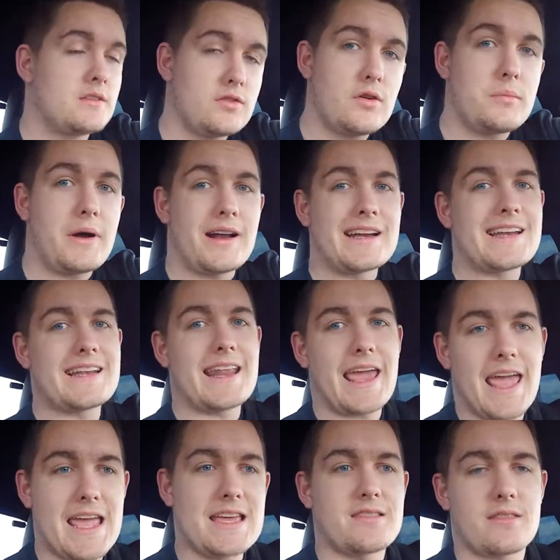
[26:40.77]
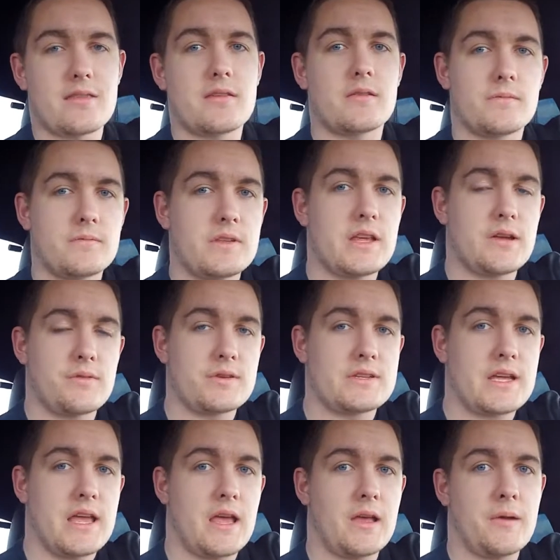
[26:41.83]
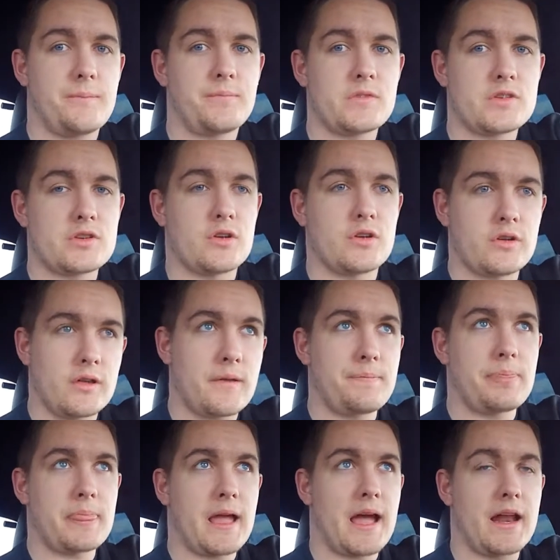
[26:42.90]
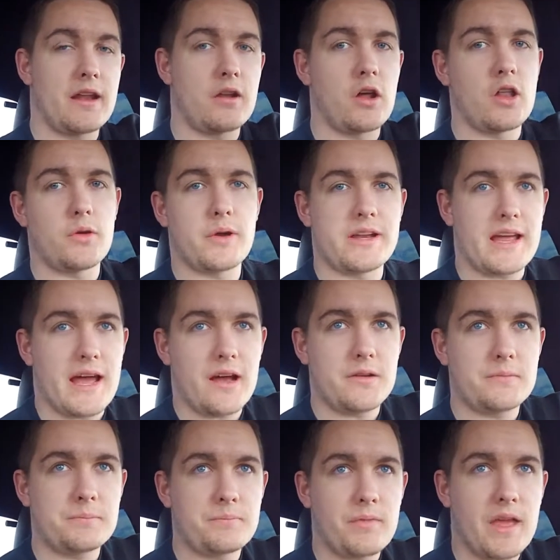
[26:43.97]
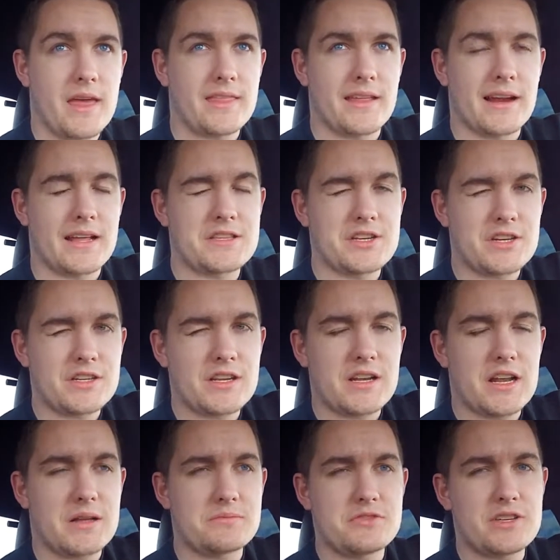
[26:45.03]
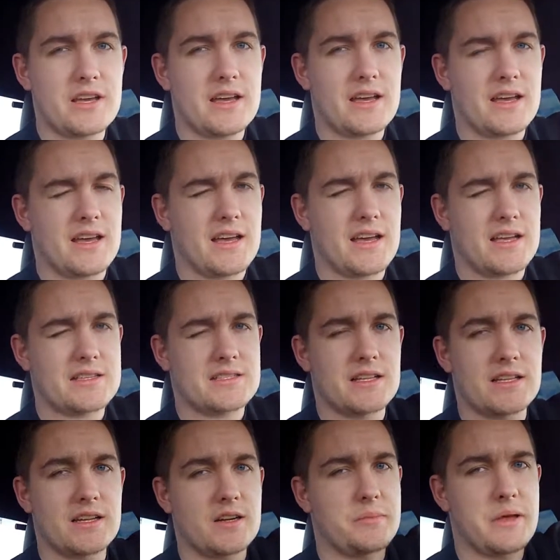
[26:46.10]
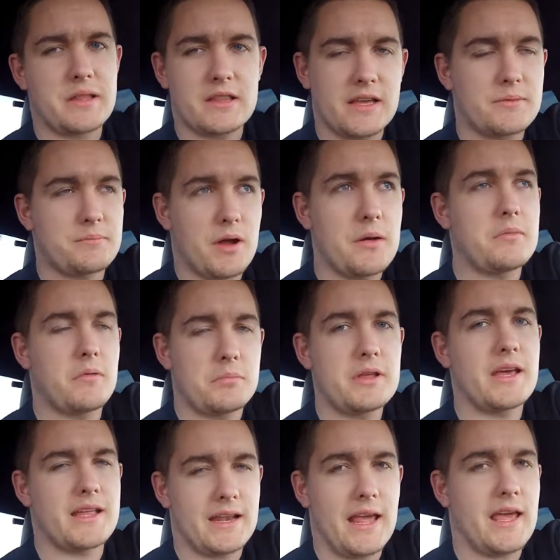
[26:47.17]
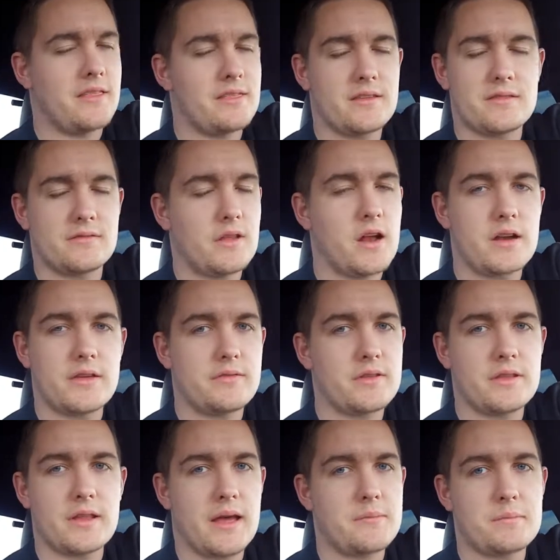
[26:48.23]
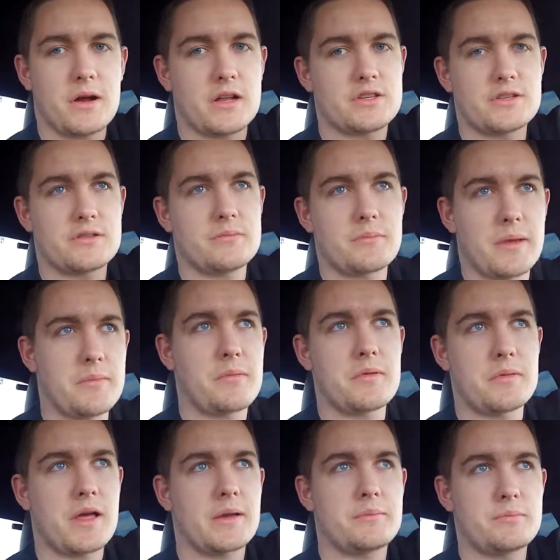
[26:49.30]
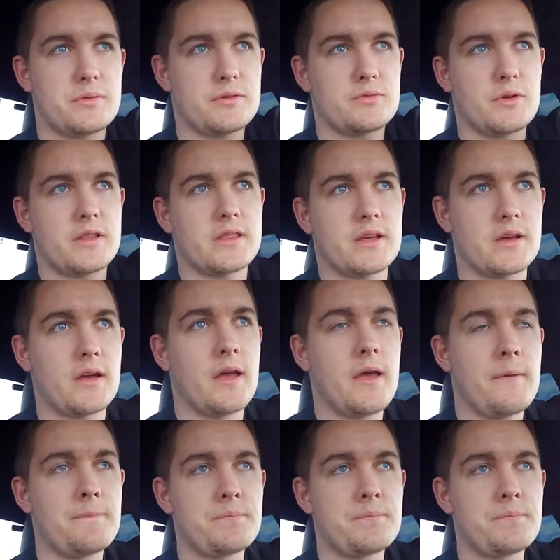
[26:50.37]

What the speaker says: to about an 1/8, give or take. So I had it all the way down, and then I turned it up just a little bit, like probably an 1/8, not even that much, maybe like between the